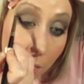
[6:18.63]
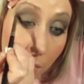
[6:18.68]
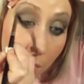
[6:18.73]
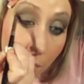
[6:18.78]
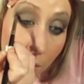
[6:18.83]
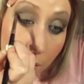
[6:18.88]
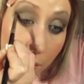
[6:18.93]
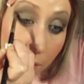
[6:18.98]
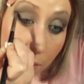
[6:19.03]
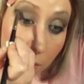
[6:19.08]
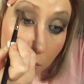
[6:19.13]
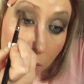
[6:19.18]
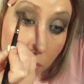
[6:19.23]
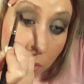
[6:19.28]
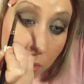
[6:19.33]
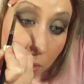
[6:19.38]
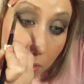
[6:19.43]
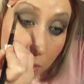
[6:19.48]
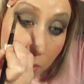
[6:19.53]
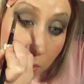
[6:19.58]
and
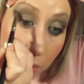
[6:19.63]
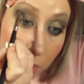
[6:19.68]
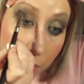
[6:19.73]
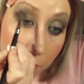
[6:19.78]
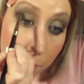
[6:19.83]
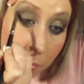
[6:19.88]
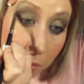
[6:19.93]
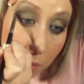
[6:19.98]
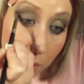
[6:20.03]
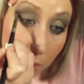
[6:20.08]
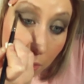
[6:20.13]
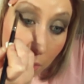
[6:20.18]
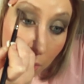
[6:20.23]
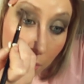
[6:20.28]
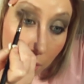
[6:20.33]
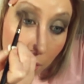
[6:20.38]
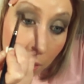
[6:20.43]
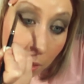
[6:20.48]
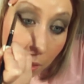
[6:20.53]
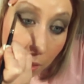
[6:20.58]
then just put
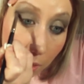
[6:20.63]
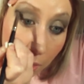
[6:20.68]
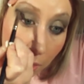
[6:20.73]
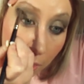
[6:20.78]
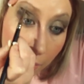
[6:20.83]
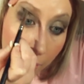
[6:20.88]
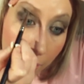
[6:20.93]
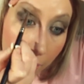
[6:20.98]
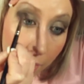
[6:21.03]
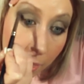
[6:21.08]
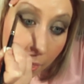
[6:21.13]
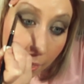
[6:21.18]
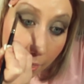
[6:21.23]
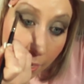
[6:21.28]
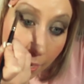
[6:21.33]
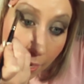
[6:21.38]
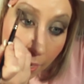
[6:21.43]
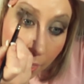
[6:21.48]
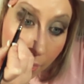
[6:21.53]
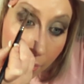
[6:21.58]
a light
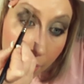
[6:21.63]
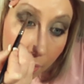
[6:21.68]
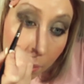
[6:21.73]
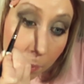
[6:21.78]
hand.